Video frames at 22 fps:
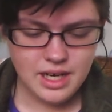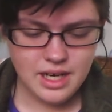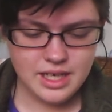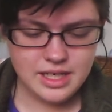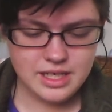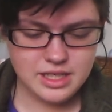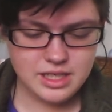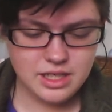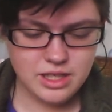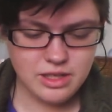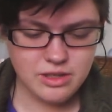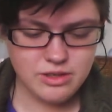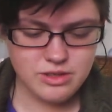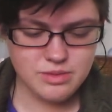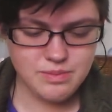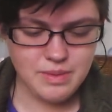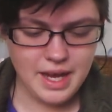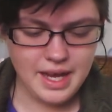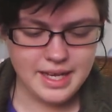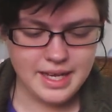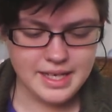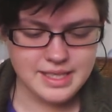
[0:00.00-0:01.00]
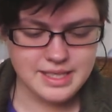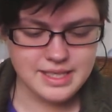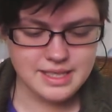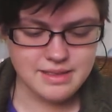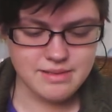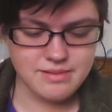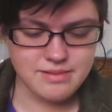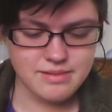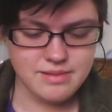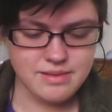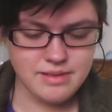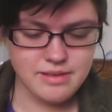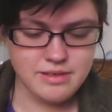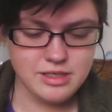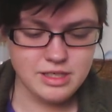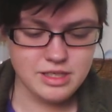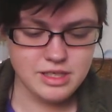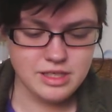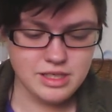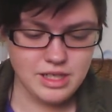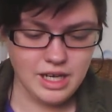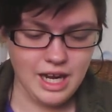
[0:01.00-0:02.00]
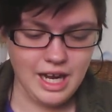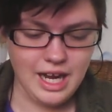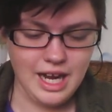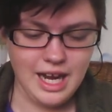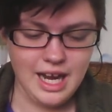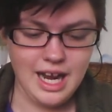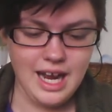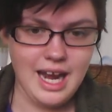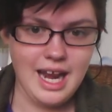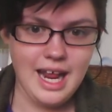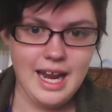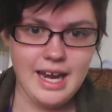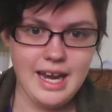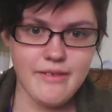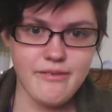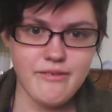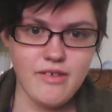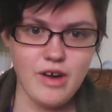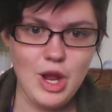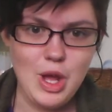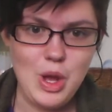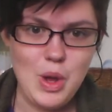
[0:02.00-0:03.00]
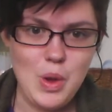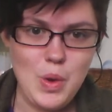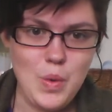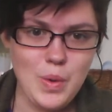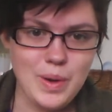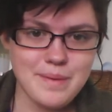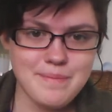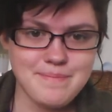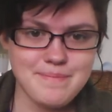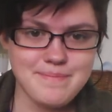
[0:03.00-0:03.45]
just closed my eyes and just let it flow.